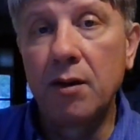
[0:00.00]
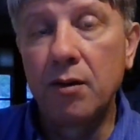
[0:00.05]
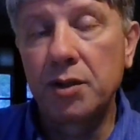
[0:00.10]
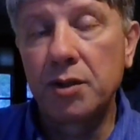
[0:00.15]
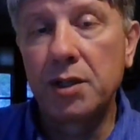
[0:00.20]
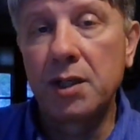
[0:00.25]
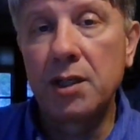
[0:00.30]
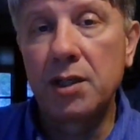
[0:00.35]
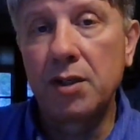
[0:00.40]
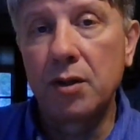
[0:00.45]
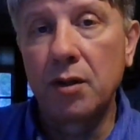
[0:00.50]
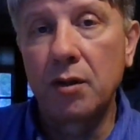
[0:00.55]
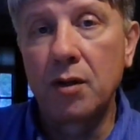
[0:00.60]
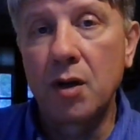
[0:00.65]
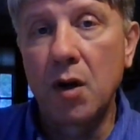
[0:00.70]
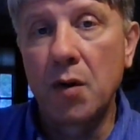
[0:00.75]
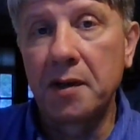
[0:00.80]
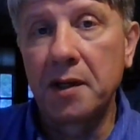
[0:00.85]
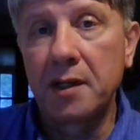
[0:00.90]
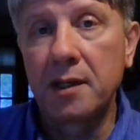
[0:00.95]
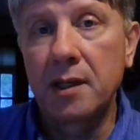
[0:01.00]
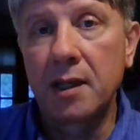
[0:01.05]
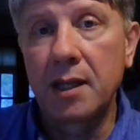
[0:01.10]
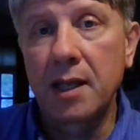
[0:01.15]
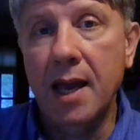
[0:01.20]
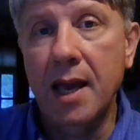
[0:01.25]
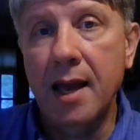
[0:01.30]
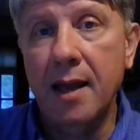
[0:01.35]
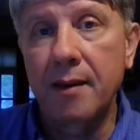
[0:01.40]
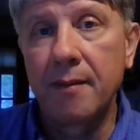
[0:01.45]
or she still going to
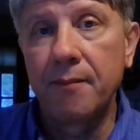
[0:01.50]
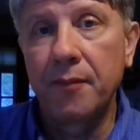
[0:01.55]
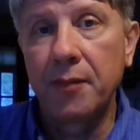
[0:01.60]
that,